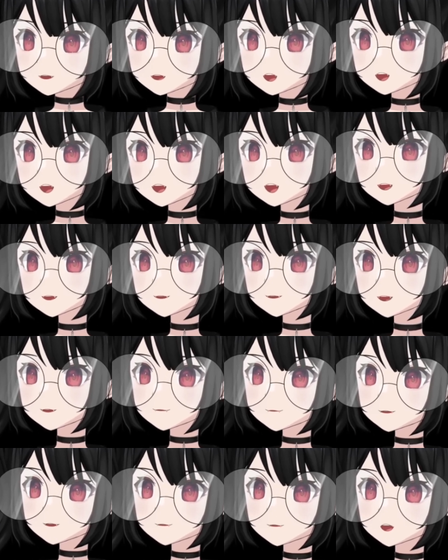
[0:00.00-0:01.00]
I guess
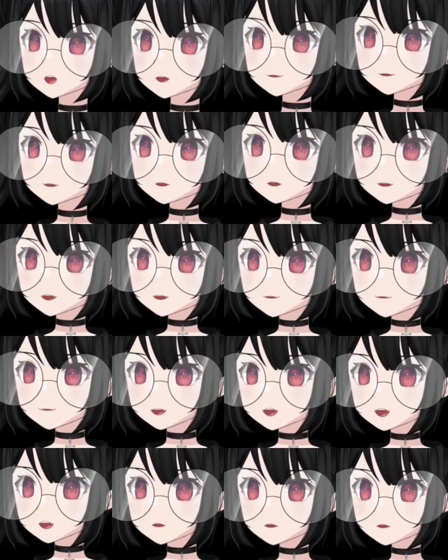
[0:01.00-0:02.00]
this also means
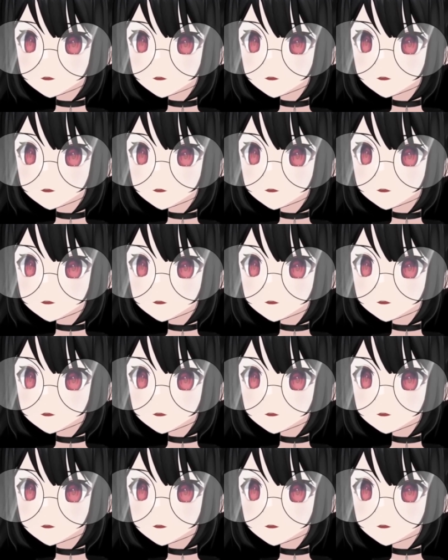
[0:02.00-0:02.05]
a